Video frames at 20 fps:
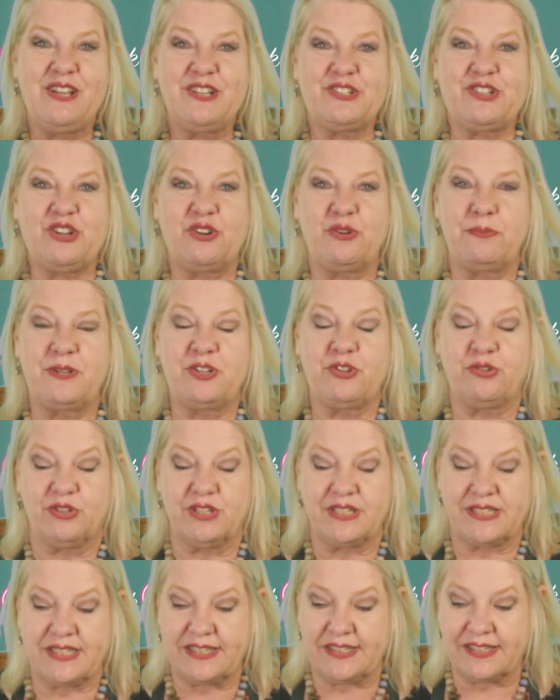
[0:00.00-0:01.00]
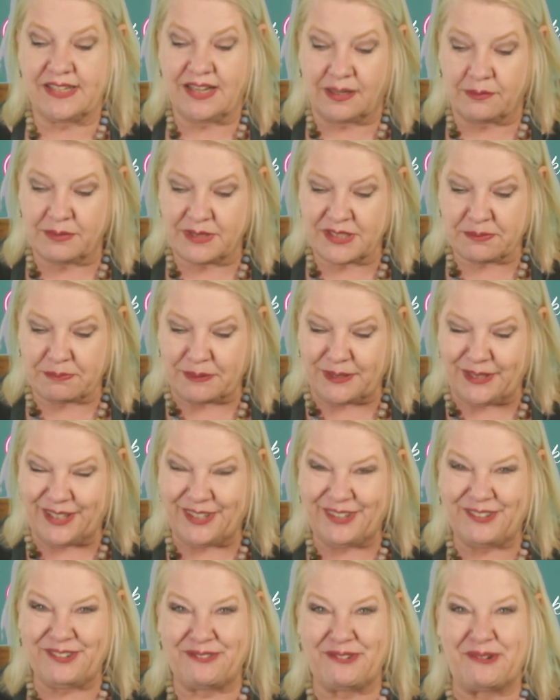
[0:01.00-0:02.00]
So be sure to see the comments
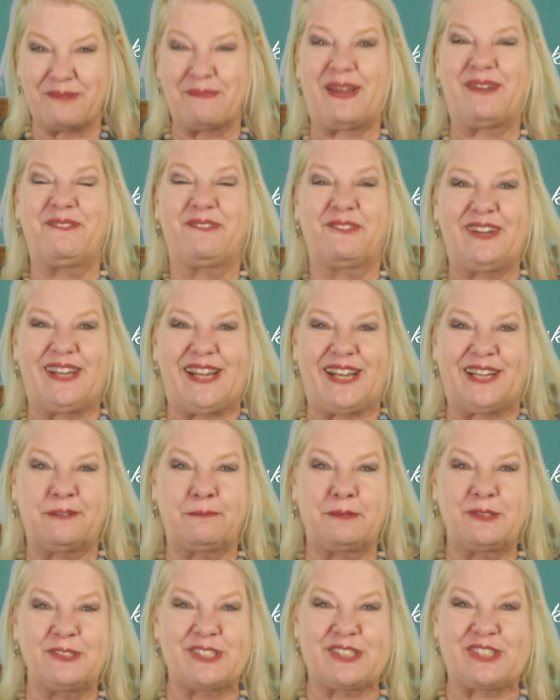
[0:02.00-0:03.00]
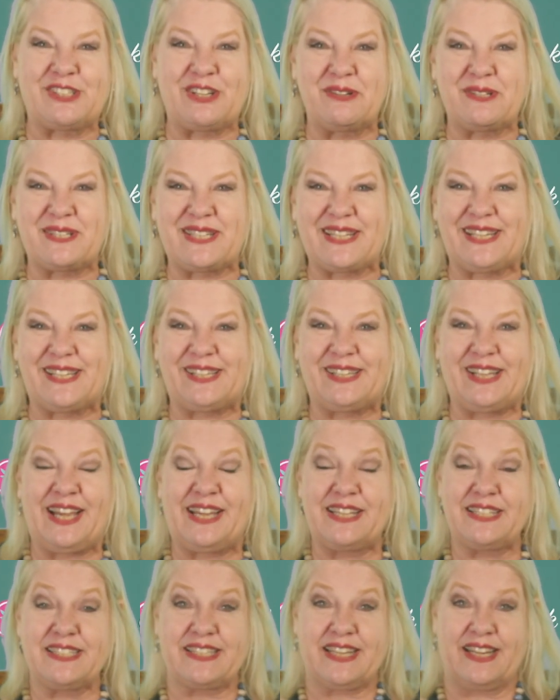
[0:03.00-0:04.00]
below for my free edibles dosing
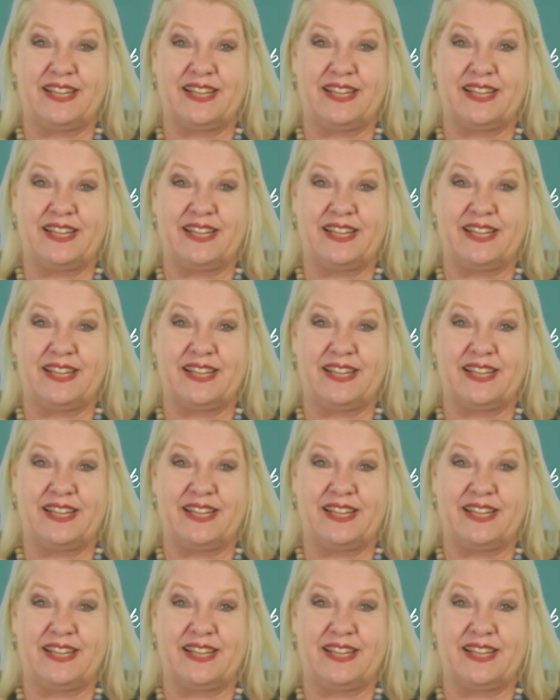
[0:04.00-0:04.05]
class.